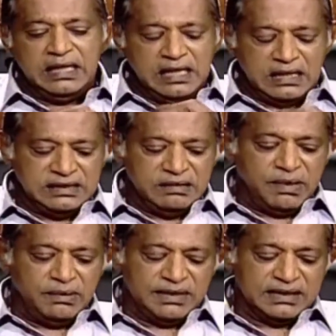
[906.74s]
Cutting the
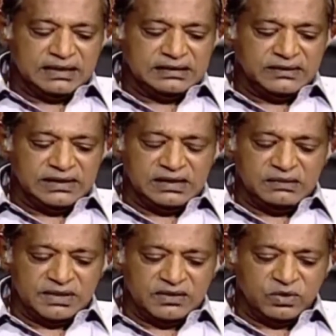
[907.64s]
public sector in
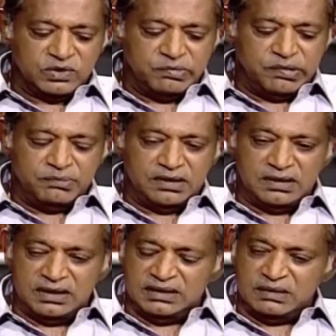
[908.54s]
terms of those people,
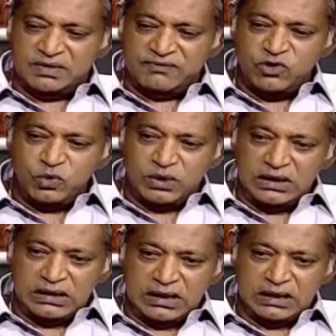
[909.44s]
in terms of new
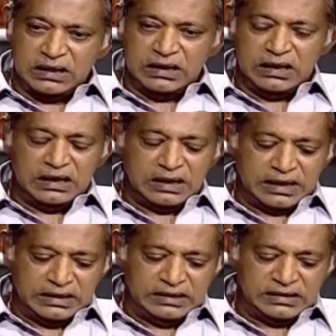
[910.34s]
intake,
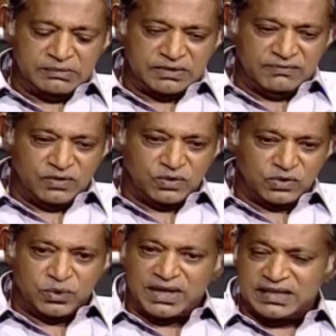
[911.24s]
and in terms of those
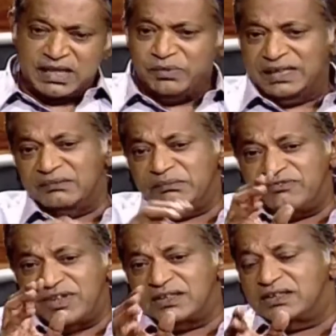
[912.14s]
who are there, we can
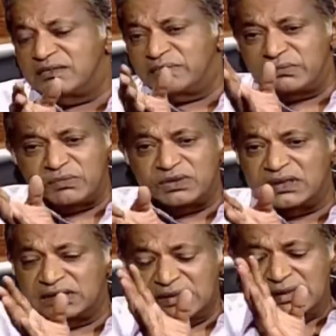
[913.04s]
function with more
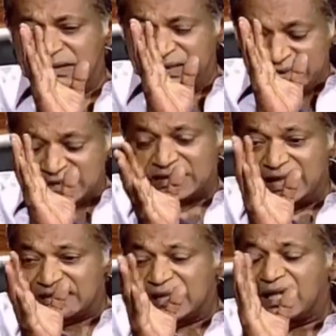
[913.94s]
than less
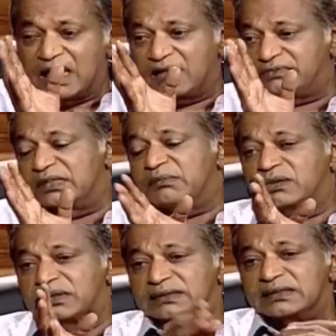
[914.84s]
less than half the
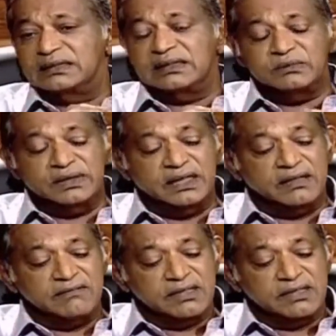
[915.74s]
amount, I think, that we have.